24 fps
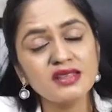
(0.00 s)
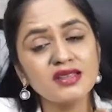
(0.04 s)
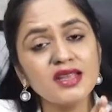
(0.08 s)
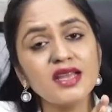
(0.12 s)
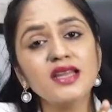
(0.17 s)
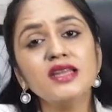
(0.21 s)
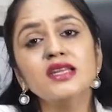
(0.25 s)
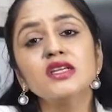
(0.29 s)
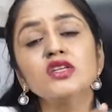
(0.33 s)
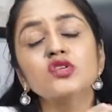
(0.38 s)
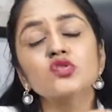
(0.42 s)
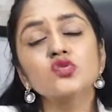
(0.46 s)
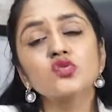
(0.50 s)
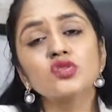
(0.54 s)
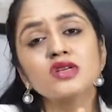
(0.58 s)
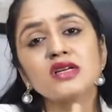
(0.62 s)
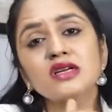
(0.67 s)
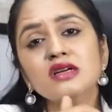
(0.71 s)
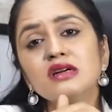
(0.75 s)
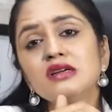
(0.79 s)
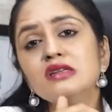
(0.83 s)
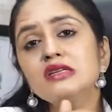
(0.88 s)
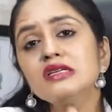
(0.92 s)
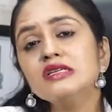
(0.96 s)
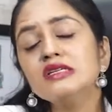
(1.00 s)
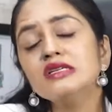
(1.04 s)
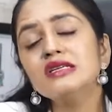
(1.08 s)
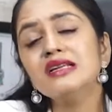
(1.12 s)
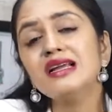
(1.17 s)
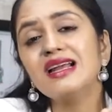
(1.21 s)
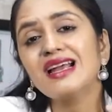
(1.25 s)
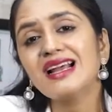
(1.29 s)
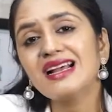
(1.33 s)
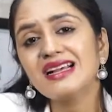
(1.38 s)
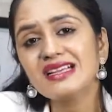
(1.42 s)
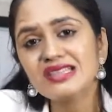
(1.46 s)
they need to take a little
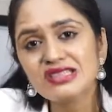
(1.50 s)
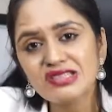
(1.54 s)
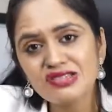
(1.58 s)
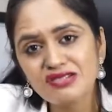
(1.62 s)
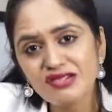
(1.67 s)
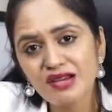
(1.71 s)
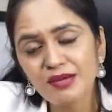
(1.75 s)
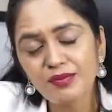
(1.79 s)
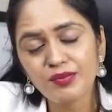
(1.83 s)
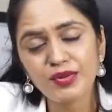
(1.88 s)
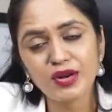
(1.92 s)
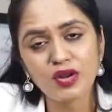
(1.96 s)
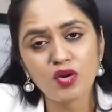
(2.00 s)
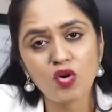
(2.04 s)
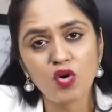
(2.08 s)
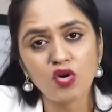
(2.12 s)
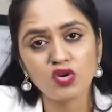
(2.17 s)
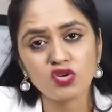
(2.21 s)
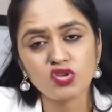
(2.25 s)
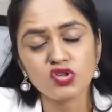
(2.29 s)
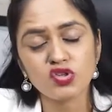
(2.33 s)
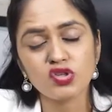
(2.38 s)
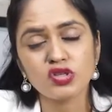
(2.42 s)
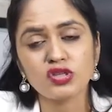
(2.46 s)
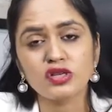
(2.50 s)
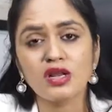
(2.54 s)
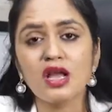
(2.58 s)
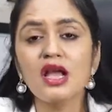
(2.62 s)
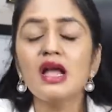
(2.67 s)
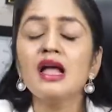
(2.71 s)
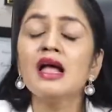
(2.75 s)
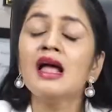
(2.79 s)
extra precaution